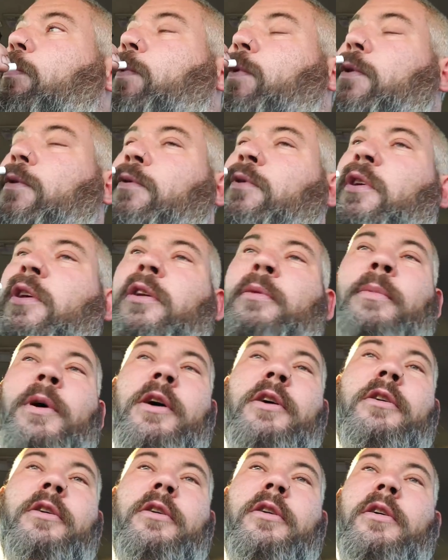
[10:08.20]
Sitting in
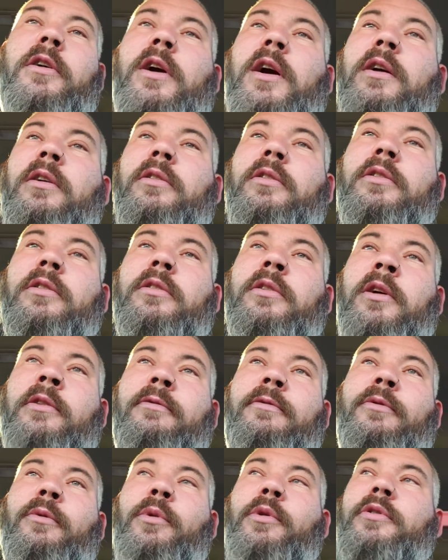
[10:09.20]
my car,
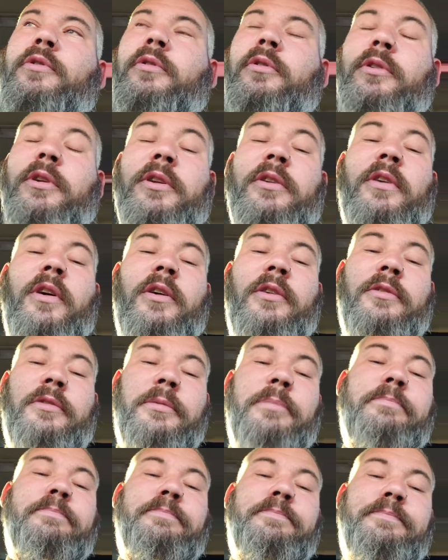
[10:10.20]
unfortunately,
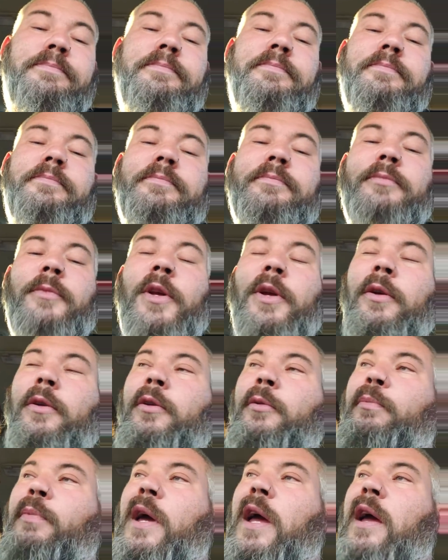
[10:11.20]
does.
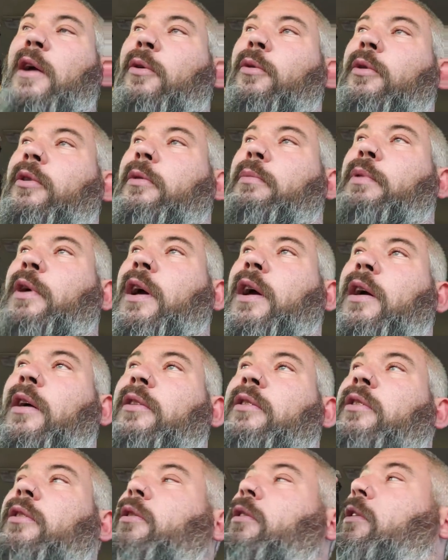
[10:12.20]
You pack on the
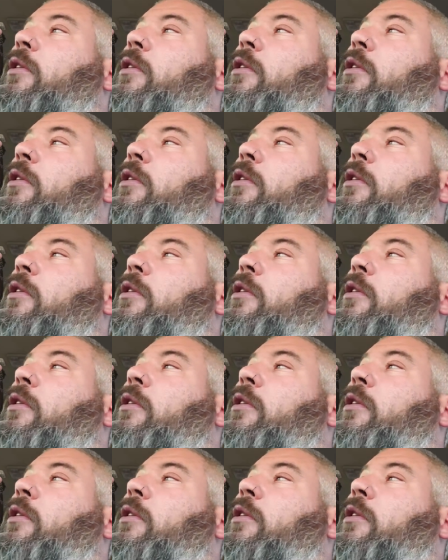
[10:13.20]
pounds.